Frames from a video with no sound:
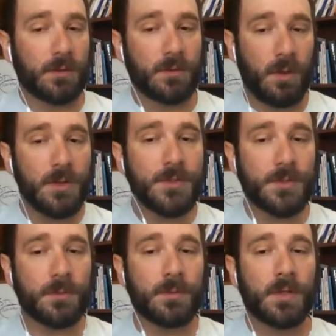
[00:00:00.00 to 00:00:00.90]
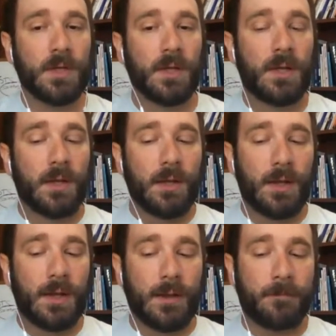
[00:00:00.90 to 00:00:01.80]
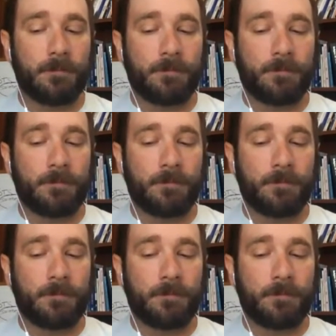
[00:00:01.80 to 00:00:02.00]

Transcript: a lawsuit, uh,